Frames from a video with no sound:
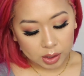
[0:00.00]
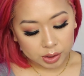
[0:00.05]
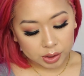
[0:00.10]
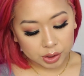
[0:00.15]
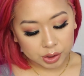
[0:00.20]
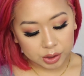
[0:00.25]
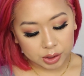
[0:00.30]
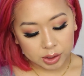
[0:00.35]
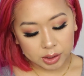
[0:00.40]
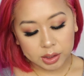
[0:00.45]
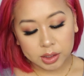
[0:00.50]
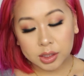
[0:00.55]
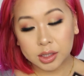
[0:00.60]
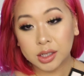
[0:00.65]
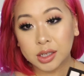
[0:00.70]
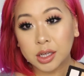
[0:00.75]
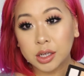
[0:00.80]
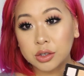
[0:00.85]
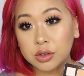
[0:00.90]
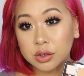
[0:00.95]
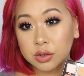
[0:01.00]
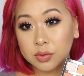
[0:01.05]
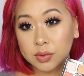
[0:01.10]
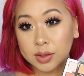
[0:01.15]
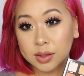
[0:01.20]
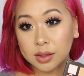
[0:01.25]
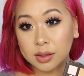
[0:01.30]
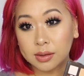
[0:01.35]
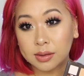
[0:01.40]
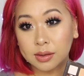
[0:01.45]
The shade in Electric
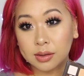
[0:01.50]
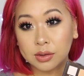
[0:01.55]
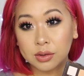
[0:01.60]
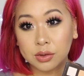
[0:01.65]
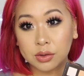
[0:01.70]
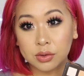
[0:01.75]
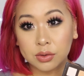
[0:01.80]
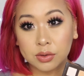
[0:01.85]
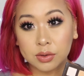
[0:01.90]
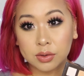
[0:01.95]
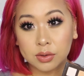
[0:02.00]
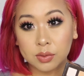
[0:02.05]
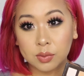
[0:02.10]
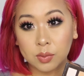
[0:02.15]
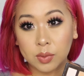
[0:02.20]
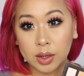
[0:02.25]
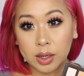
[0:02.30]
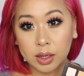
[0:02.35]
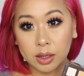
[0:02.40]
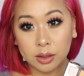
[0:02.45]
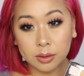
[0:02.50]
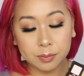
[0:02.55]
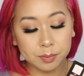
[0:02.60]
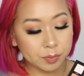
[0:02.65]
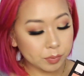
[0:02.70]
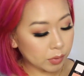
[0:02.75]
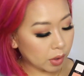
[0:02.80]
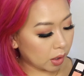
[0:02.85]
was easy to use as well.